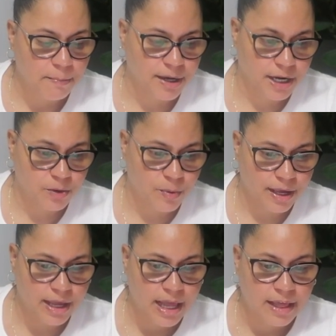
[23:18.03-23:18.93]
But
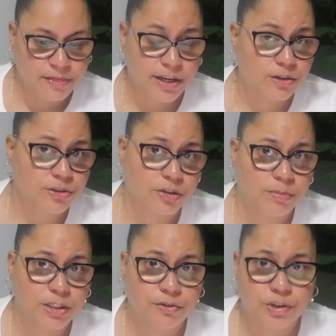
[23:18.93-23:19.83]
anyway, thank you so
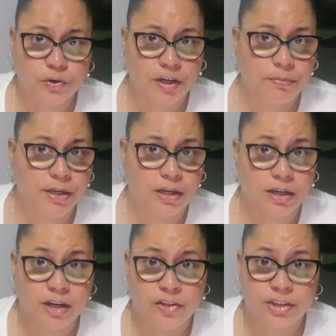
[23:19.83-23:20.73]
much for joining me on
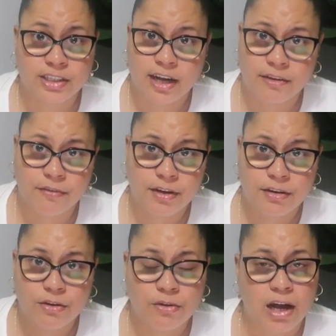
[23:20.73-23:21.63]
another tech
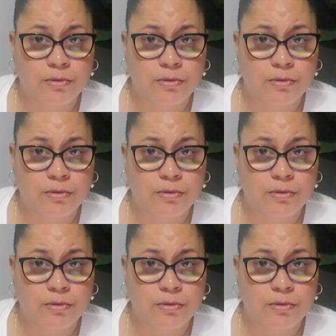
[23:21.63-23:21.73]
video.